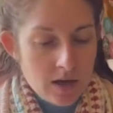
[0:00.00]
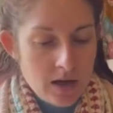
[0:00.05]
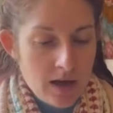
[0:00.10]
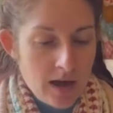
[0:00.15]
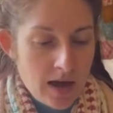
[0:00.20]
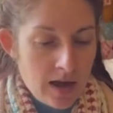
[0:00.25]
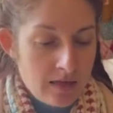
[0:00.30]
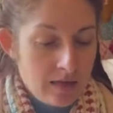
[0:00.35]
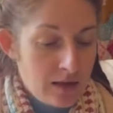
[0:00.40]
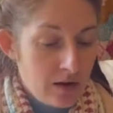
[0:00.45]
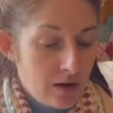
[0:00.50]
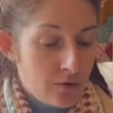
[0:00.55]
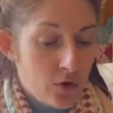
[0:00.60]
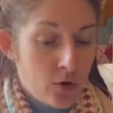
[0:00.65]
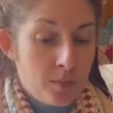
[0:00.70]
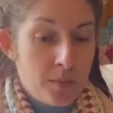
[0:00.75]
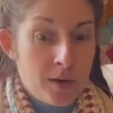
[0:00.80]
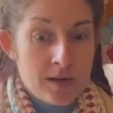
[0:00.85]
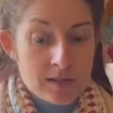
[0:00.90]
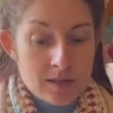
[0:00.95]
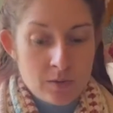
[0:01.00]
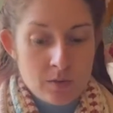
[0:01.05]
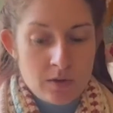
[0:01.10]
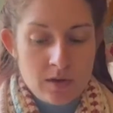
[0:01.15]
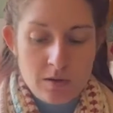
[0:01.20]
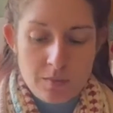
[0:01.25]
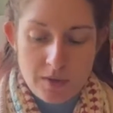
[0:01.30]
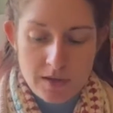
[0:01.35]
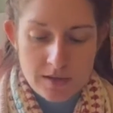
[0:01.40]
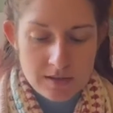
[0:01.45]
And then I've got a basket within
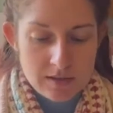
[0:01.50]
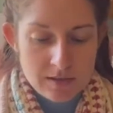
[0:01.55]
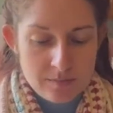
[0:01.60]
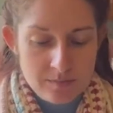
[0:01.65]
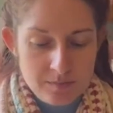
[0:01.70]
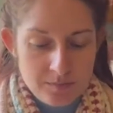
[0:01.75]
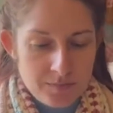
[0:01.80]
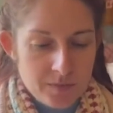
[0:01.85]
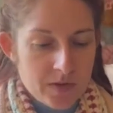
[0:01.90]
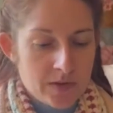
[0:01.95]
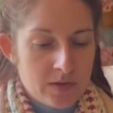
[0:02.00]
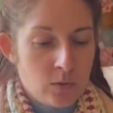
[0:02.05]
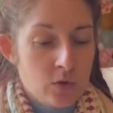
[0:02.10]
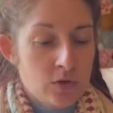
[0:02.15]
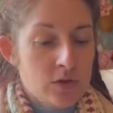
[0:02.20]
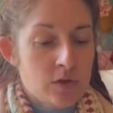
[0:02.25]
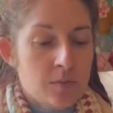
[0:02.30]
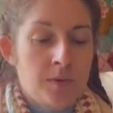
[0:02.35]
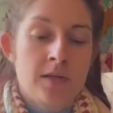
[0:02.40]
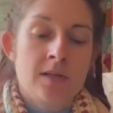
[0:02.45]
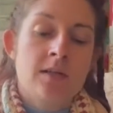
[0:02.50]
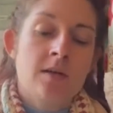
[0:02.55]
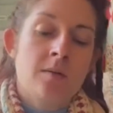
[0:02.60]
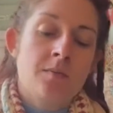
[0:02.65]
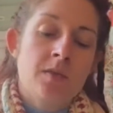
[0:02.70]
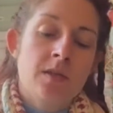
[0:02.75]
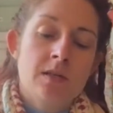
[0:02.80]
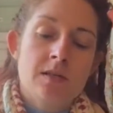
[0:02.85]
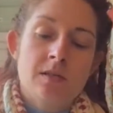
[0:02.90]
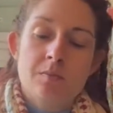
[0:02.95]
a basket. So I also picked up
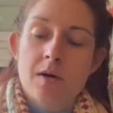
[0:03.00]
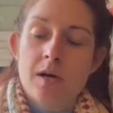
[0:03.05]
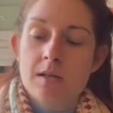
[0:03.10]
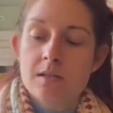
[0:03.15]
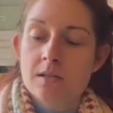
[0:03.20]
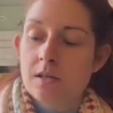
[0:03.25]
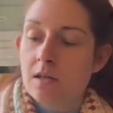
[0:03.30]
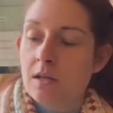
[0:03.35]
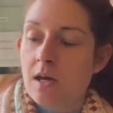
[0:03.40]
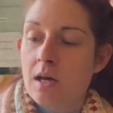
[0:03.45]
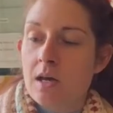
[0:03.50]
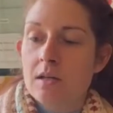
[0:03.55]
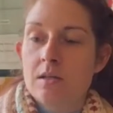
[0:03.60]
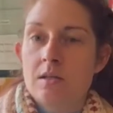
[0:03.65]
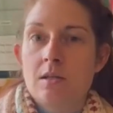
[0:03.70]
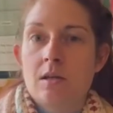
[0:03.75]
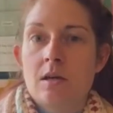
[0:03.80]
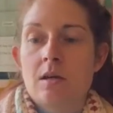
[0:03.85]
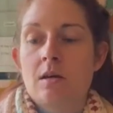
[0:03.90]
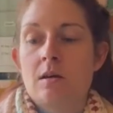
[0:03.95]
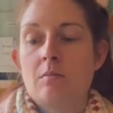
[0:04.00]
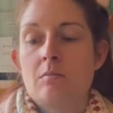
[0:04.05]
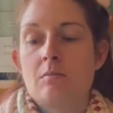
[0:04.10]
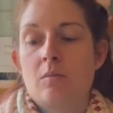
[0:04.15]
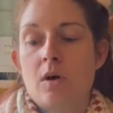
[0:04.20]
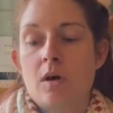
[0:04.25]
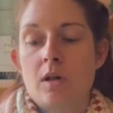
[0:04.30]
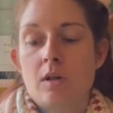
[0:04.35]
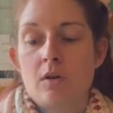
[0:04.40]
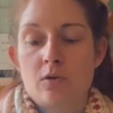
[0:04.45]
this basket at
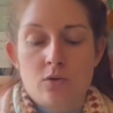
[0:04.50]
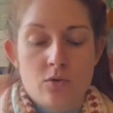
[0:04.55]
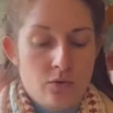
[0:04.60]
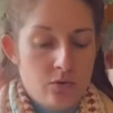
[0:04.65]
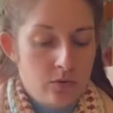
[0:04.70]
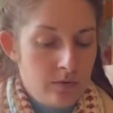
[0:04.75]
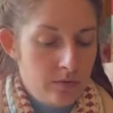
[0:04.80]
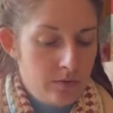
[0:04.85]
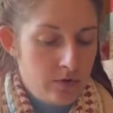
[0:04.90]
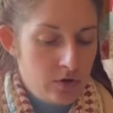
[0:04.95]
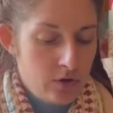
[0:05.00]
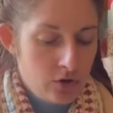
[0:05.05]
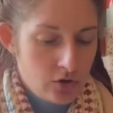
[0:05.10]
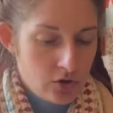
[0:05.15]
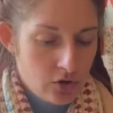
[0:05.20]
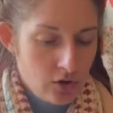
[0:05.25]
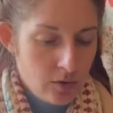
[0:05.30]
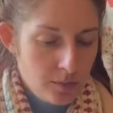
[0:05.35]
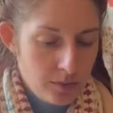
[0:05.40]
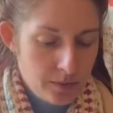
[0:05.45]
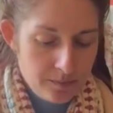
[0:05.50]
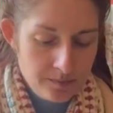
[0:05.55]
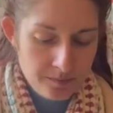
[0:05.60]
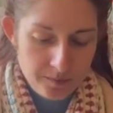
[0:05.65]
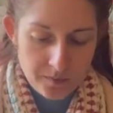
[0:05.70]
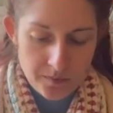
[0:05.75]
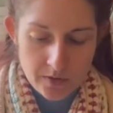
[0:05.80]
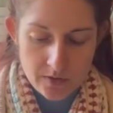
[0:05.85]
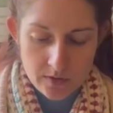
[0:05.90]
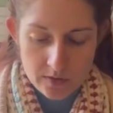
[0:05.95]
my local thrift shop,
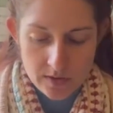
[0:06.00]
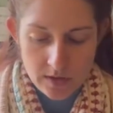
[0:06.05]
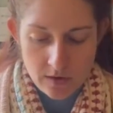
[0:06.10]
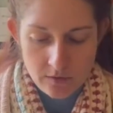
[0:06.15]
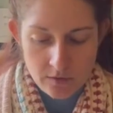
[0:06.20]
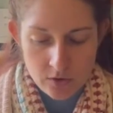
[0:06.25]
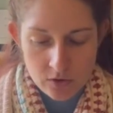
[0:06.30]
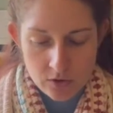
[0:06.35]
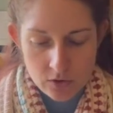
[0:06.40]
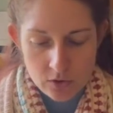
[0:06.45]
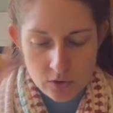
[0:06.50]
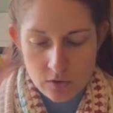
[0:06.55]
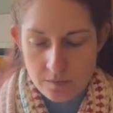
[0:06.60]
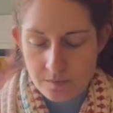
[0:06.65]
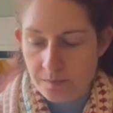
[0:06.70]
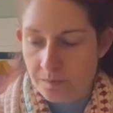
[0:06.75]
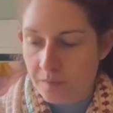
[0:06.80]
salvo store.